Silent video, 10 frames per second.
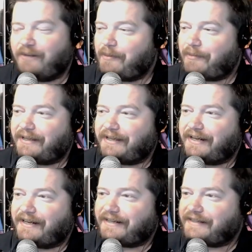maybe
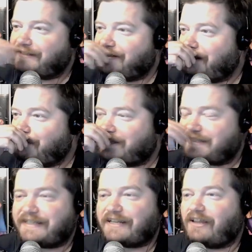because he
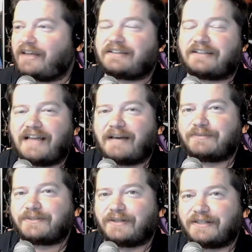did a lot of
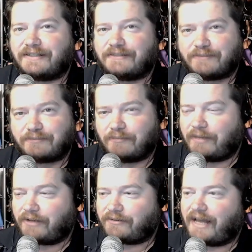collabs with
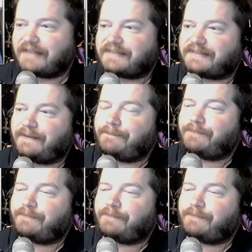Metal Galaxy.